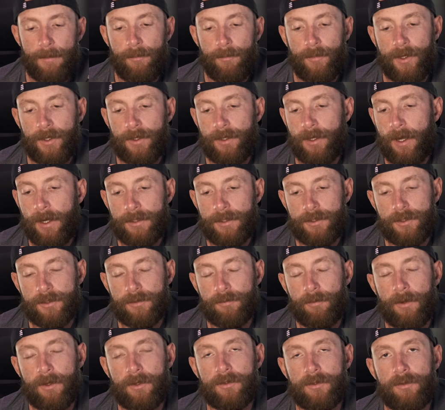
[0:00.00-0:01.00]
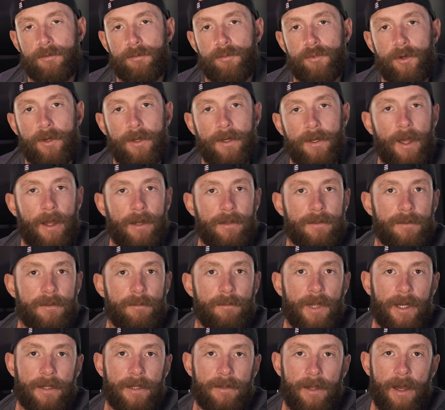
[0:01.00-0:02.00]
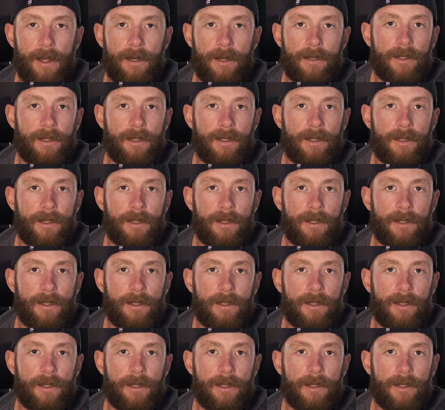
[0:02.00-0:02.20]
but I just wanted to protect them like that